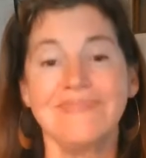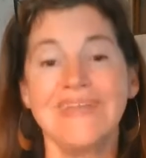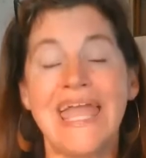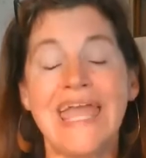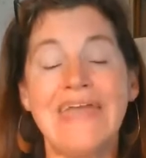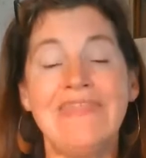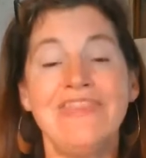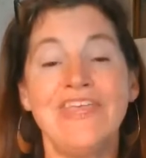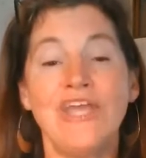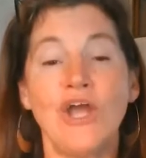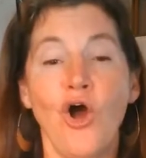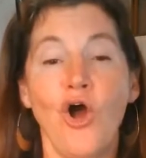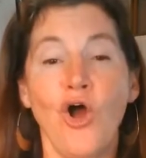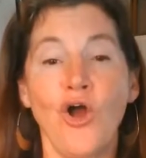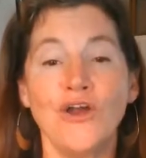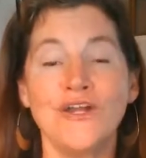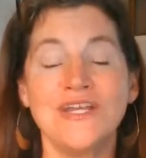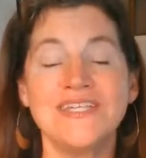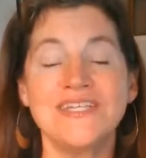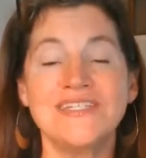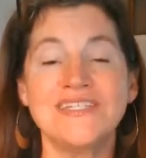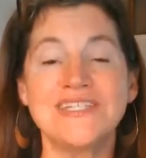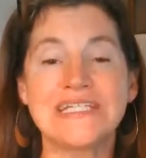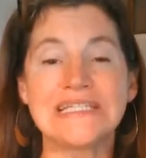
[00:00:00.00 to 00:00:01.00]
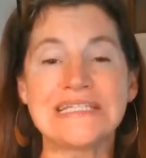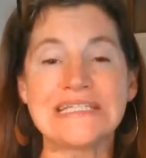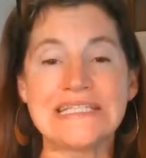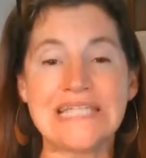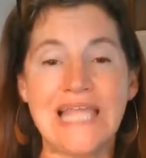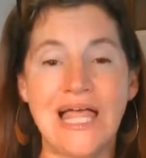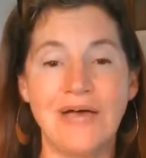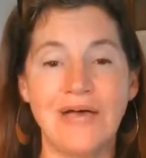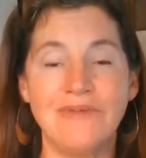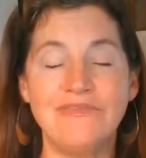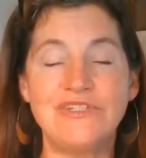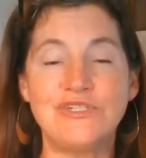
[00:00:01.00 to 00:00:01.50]
And the artist
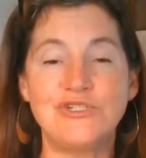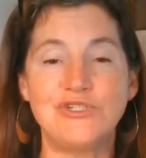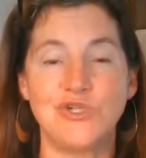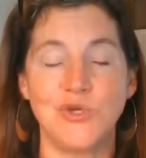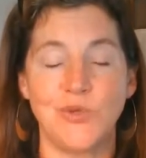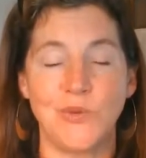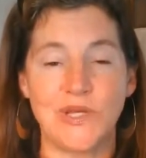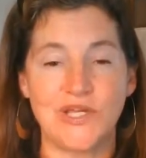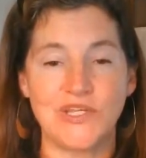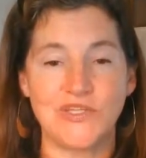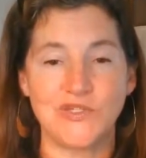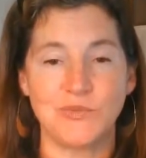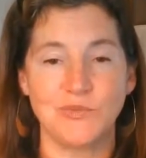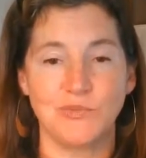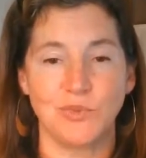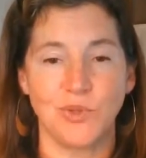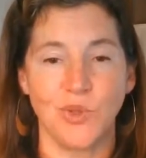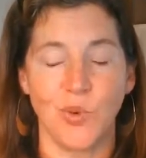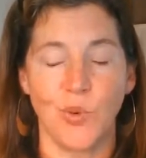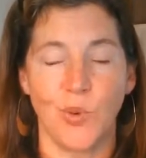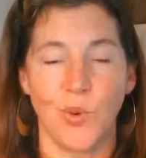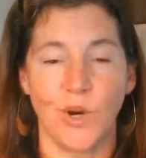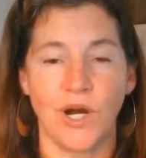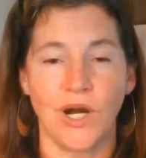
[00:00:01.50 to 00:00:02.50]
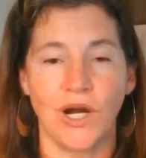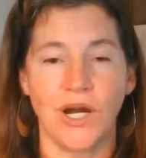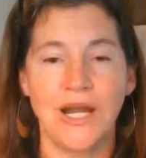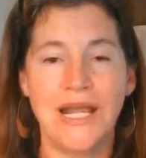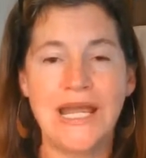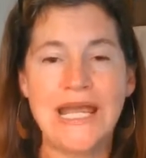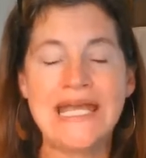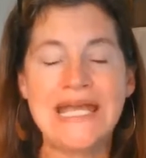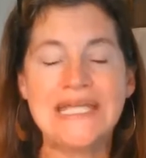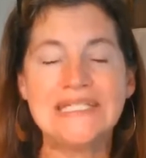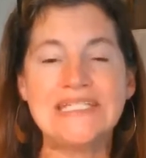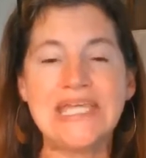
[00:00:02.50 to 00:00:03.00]
loved to explore,
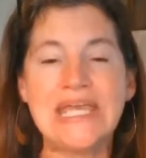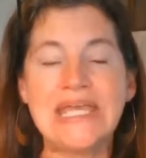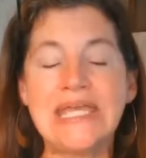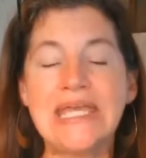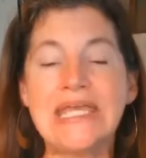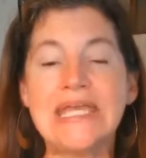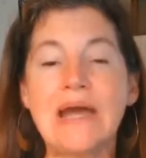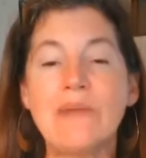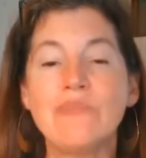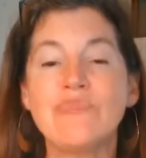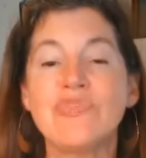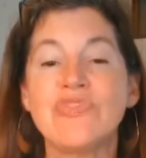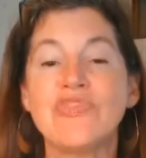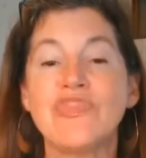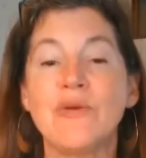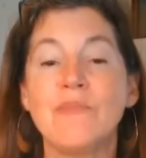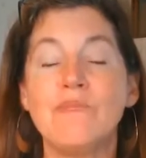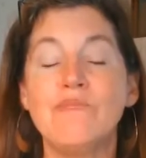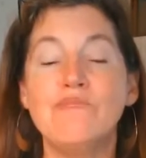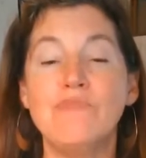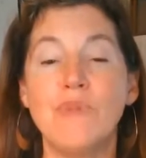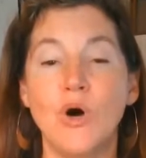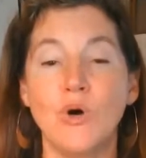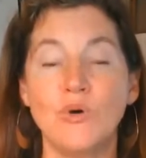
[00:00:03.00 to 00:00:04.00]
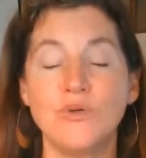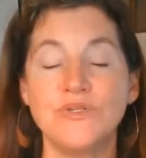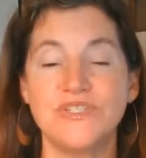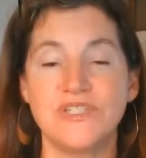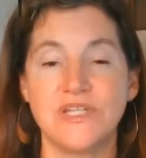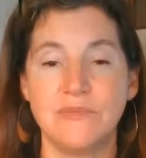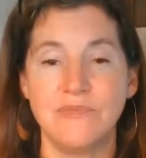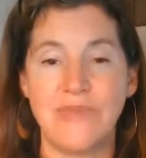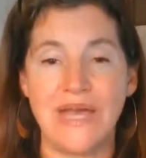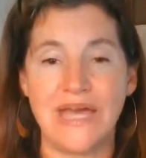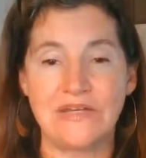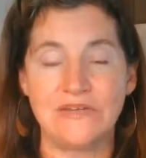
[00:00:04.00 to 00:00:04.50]
taking up the most
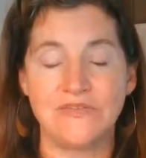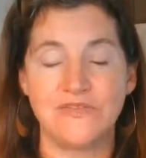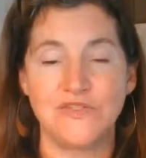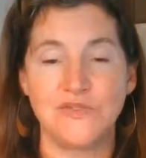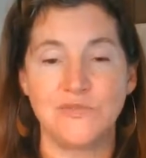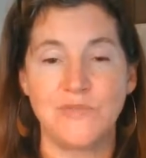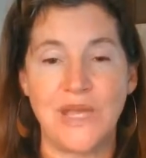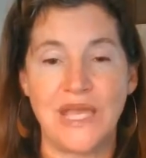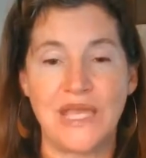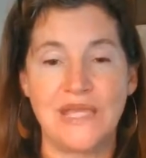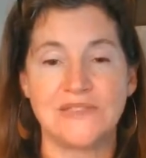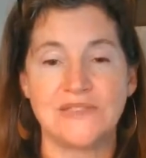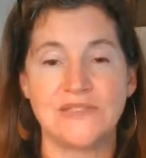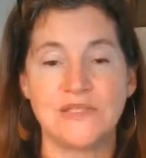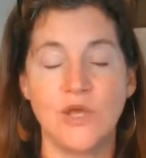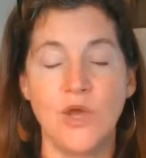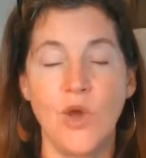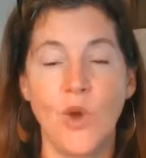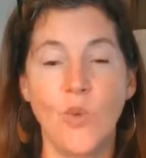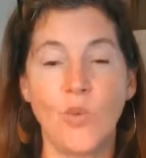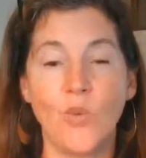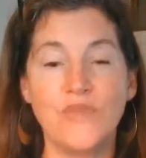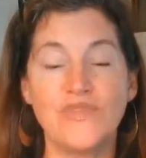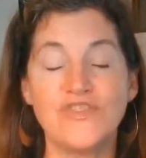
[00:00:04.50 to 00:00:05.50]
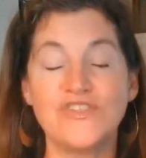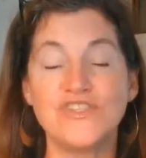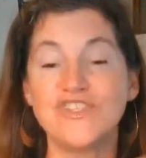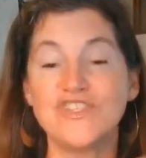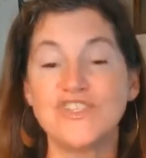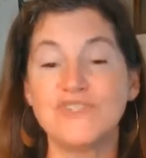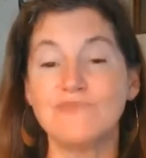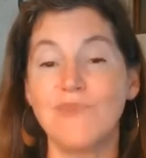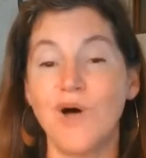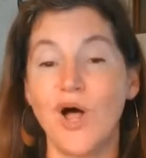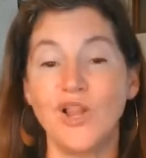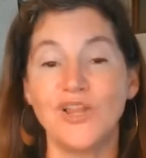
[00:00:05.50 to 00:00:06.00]
amount of space with the
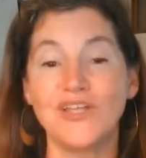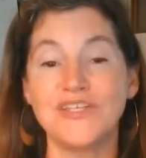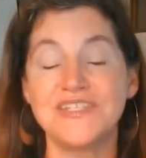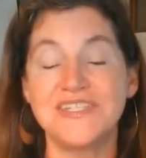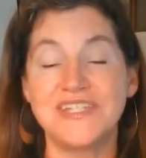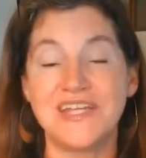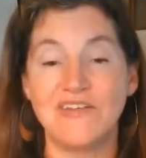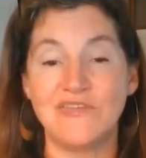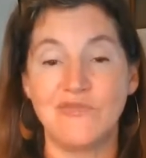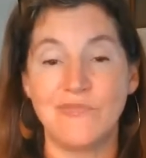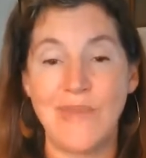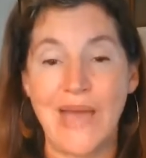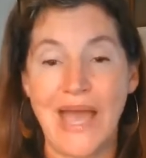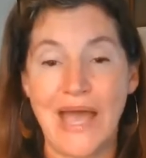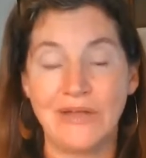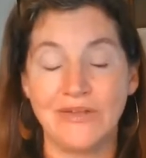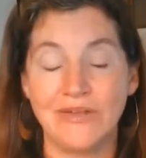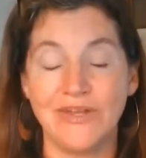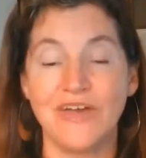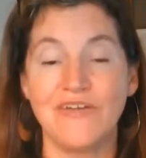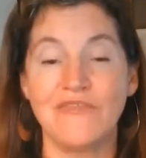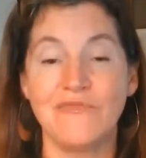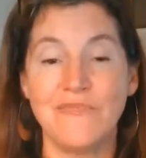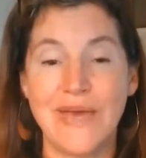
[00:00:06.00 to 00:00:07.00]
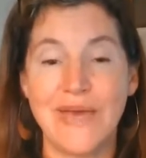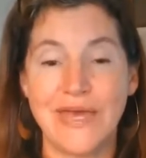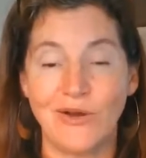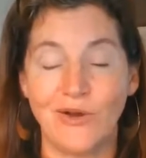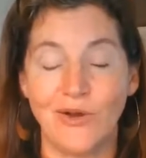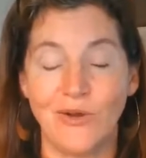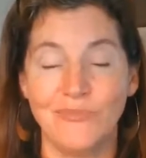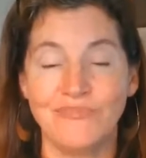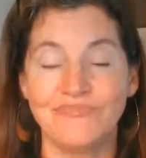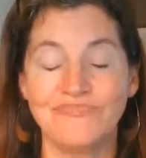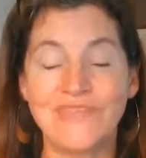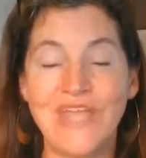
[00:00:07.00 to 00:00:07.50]
smallest amount of
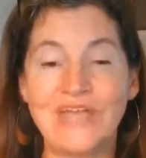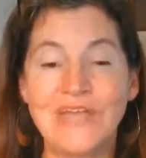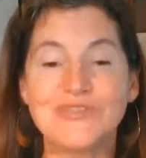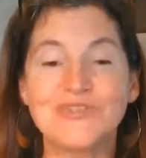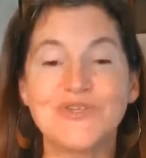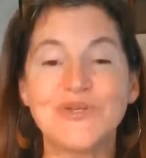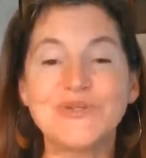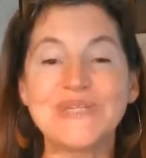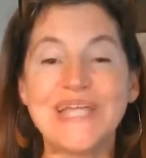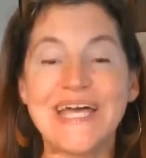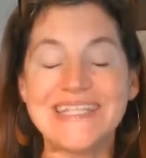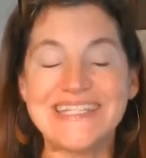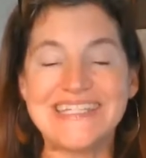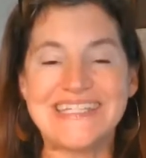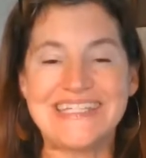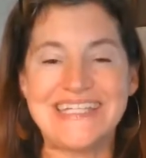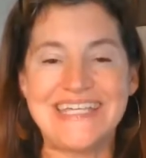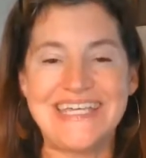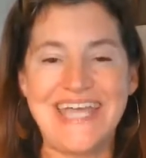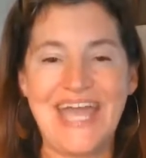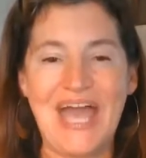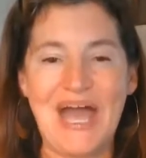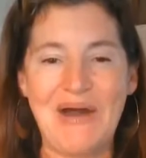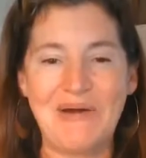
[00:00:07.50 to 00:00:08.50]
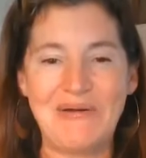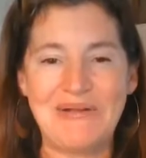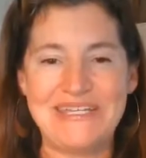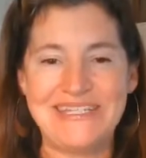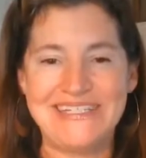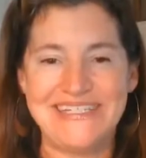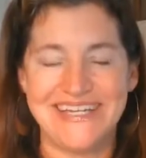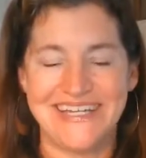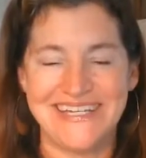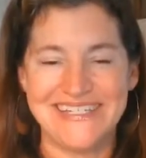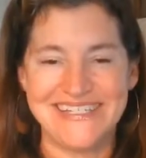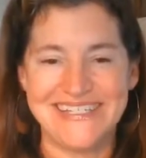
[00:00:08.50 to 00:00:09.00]
metal. So let's see how he
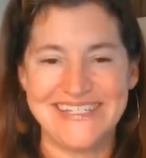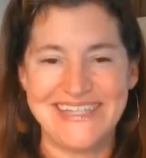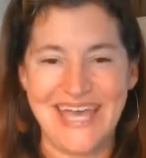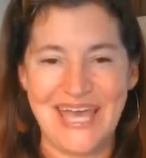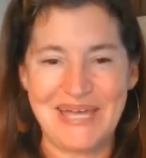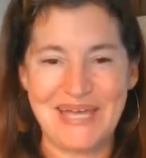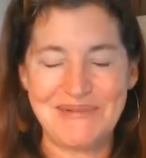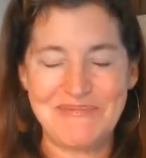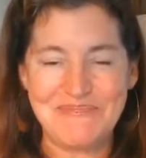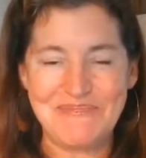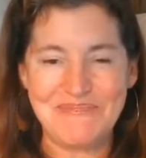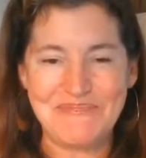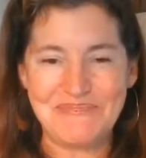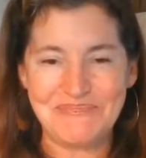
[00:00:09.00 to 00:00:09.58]
does that.